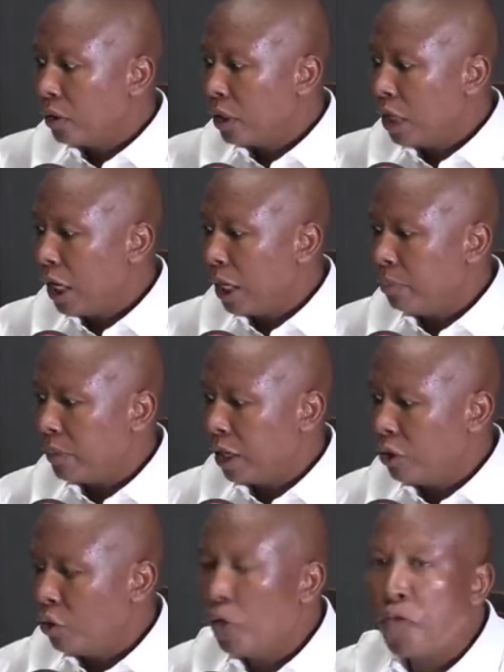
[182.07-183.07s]

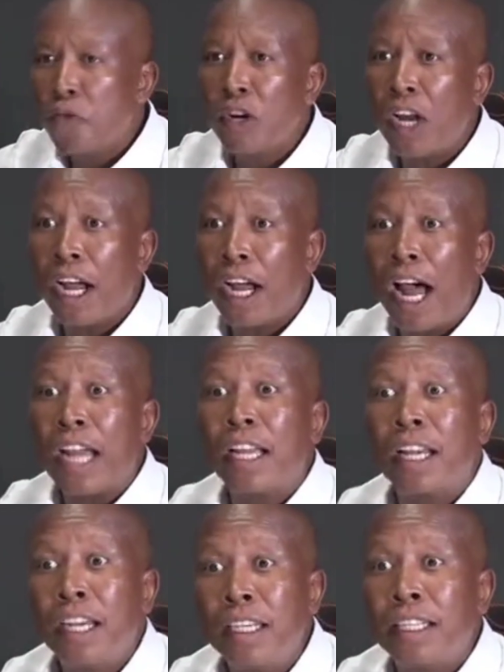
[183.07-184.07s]
Nomvula
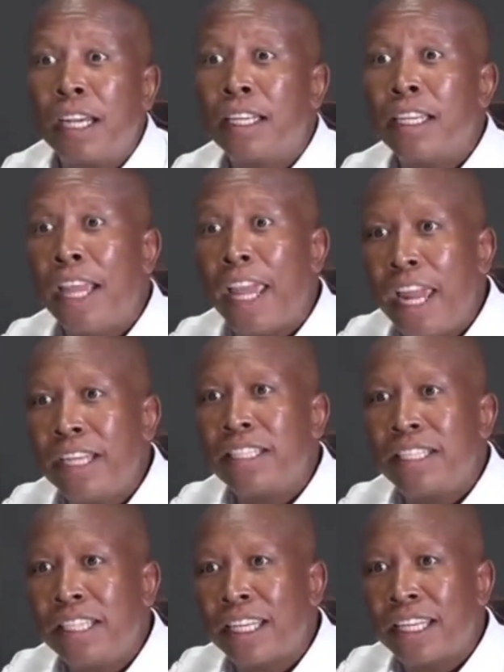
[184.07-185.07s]
agreed that he ate
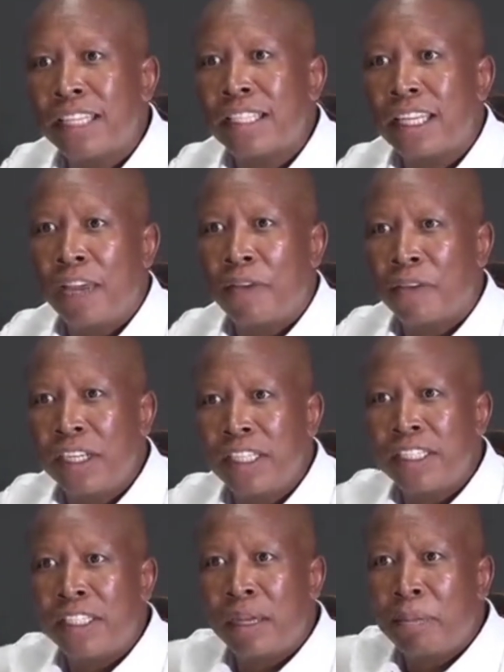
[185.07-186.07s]
chickens every
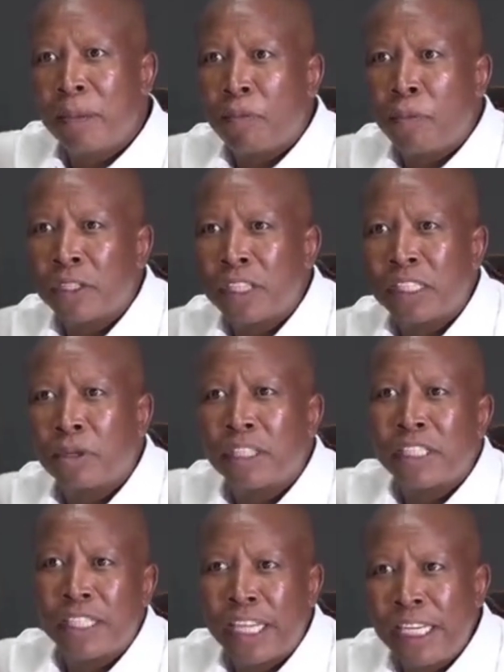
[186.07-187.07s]
December. Bosasa
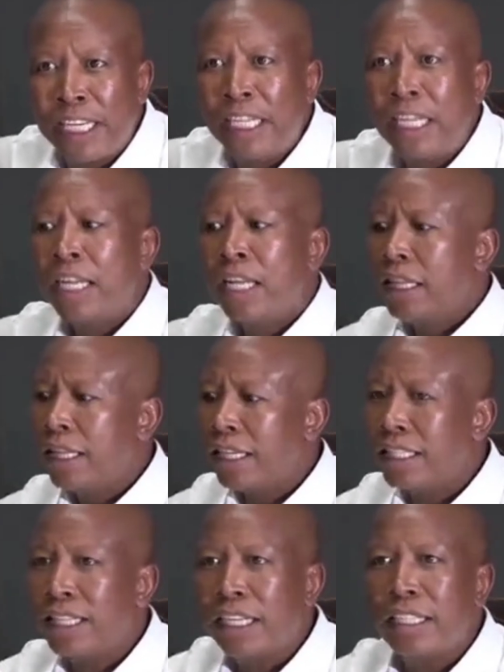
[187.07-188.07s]
was sending the
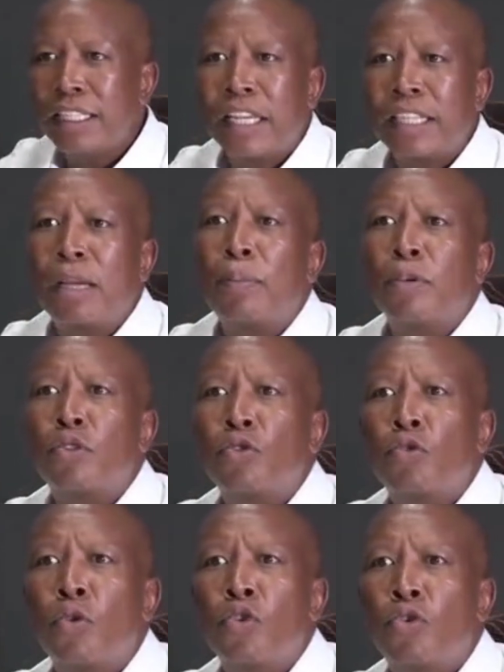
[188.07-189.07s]
chickens that are supposed to
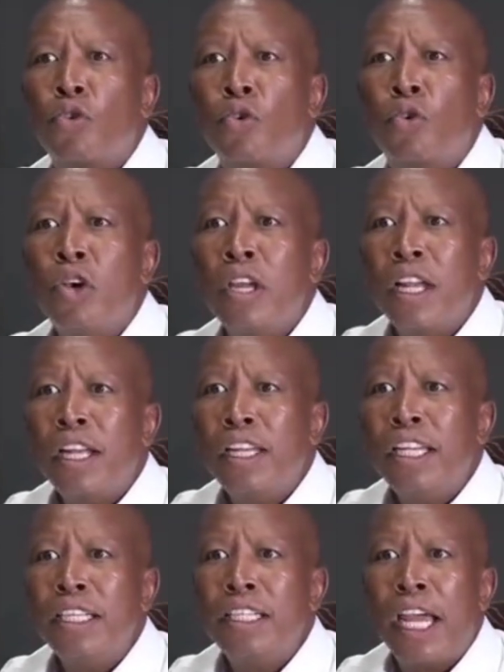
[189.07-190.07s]
go to
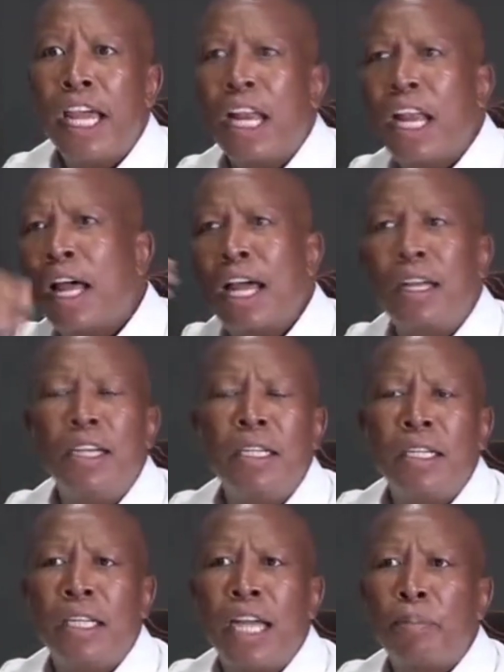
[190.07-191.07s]
Lindela
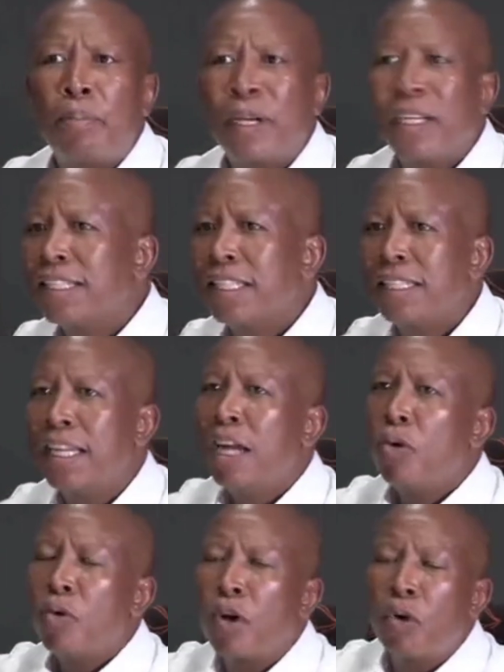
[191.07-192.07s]
and prisons
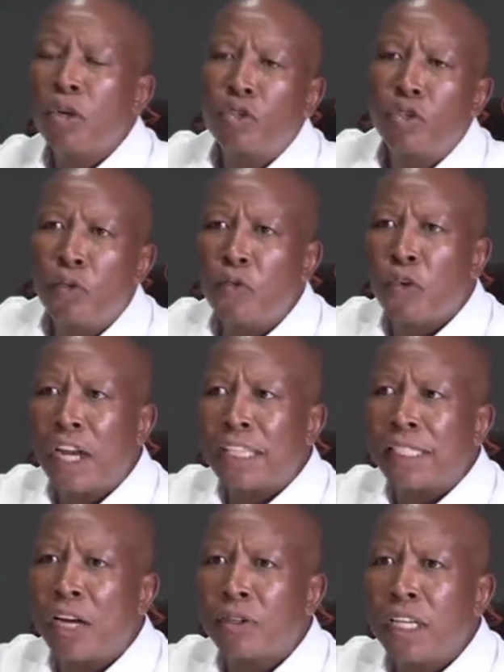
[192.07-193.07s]
were going to
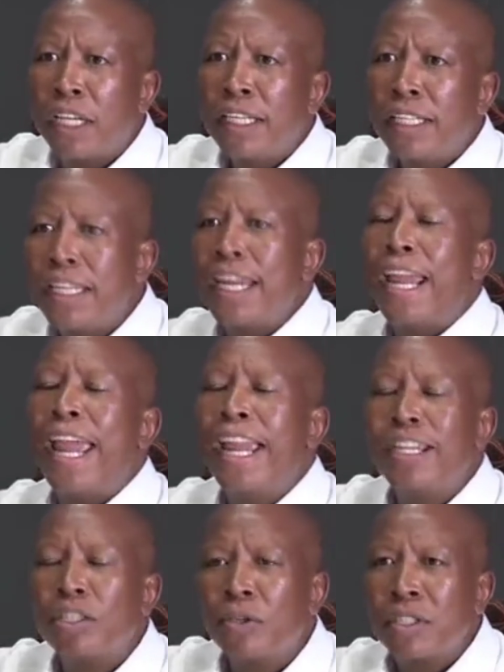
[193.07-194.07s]
Nomvula's house. She
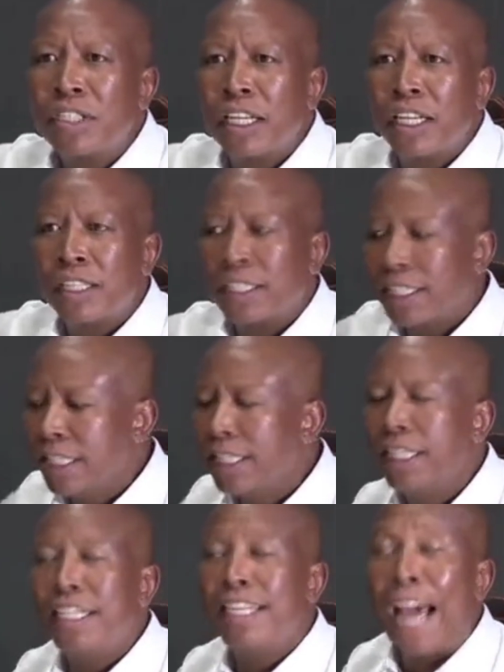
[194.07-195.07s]
ate those chickens. She
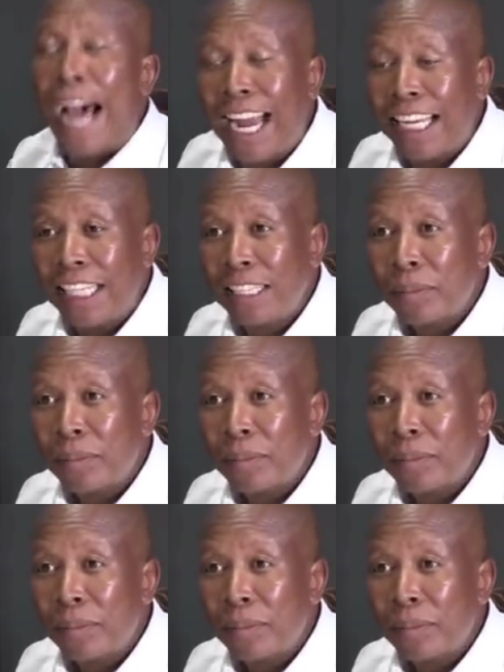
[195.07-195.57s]
didn't deny.